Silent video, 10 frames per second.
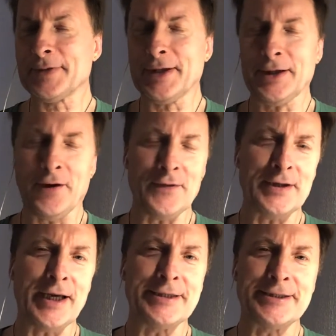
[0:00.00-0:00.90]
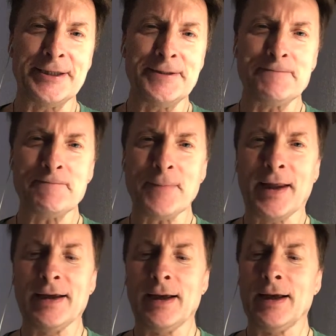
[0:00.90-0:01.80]
COVID-19,
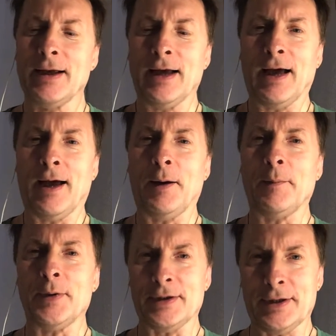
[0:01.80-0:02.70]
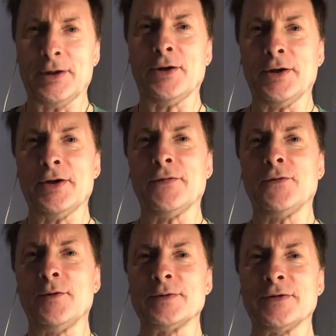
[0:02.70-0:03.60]
but there are other
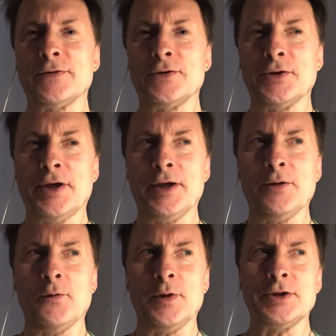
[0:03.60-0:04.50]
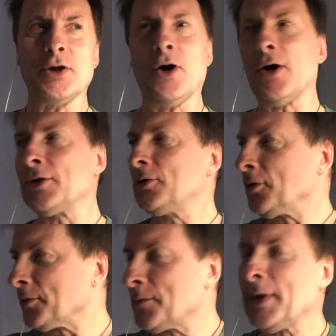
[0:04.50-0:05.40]
forms of cooking which are
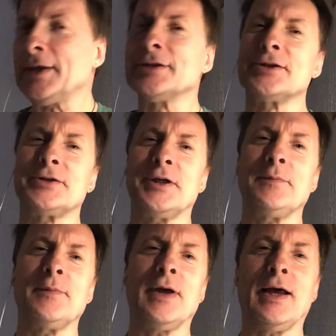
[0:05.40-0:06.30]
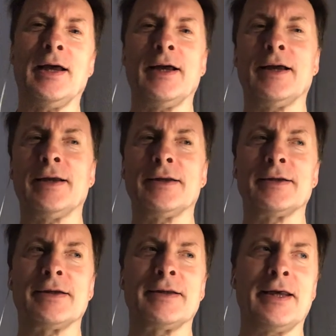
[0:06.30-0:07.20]
non-mainstream, and
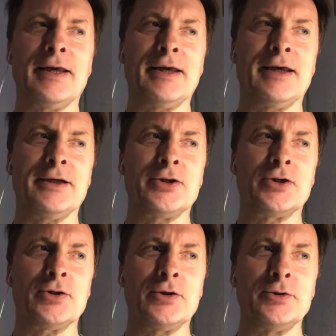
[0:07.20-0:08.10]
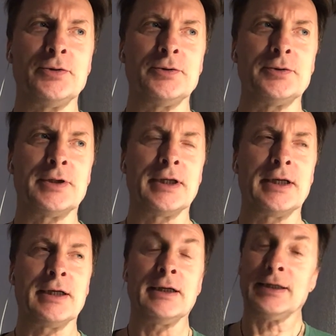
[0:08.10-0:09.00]
they include
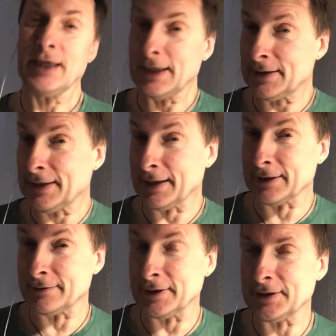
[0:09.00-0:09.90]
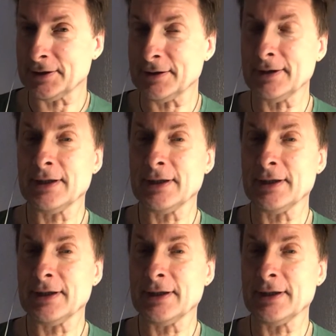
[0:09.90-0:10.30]
cake decoration,